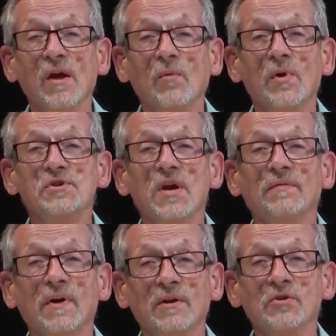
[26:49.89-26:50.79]
which have
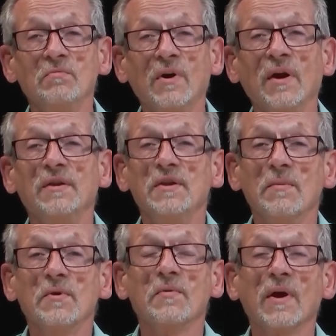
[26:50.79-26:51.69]
undermined
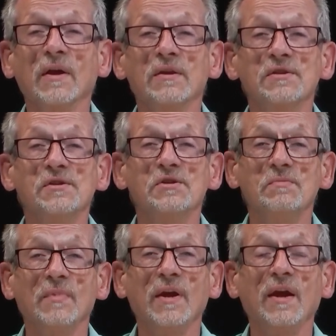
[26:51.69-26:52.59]
democratic
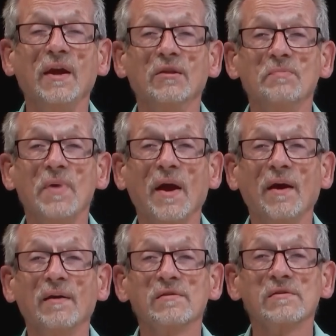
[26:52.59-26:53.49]
decision-making in the
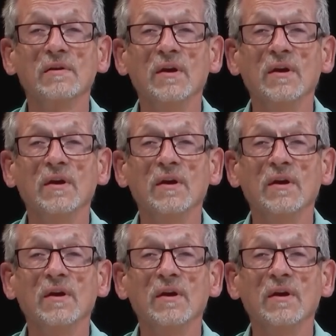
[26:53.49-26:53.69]
past.